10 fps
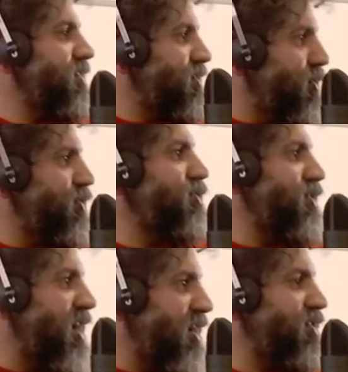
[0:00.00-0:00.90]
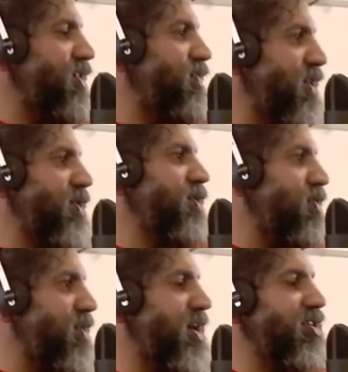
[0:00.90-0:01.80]
you should actually figure out a
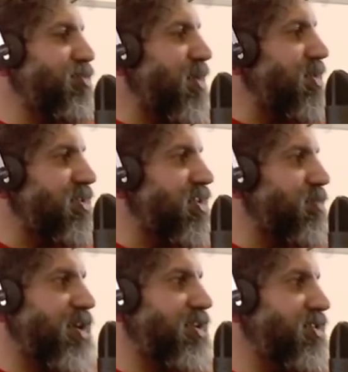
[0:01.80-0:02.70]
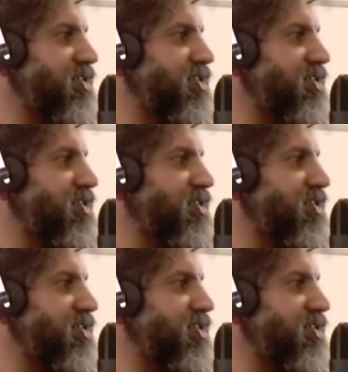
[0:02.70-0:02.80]
way to publish in Spanish.